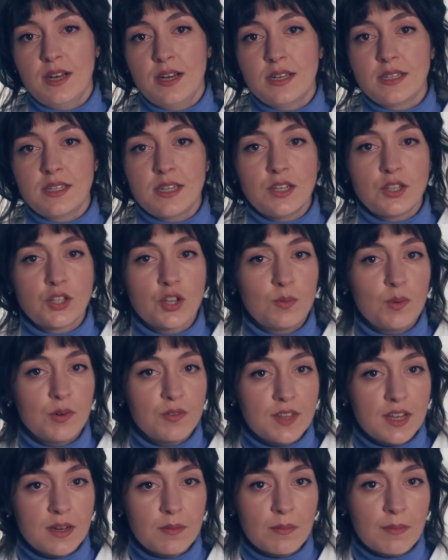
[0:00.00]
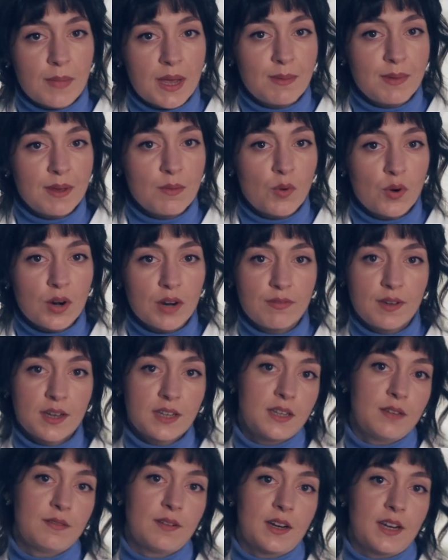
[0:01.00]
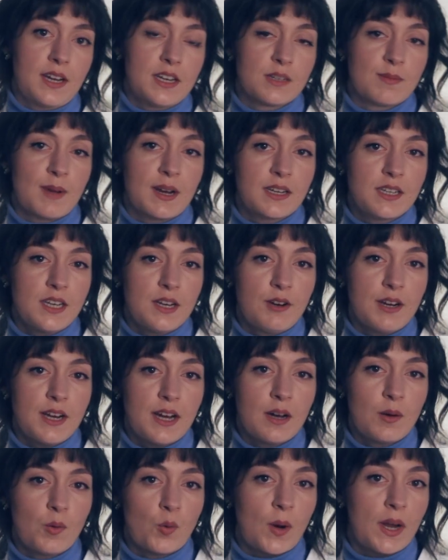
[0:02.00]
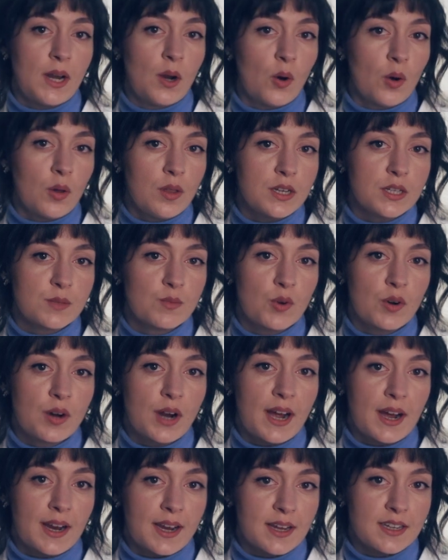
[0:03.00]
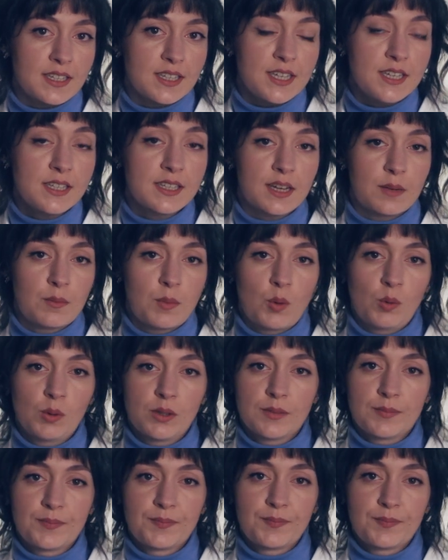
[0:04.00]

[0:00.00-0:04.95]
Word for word: since some of them may be more effective against bacteria, while others more against yeast and mold.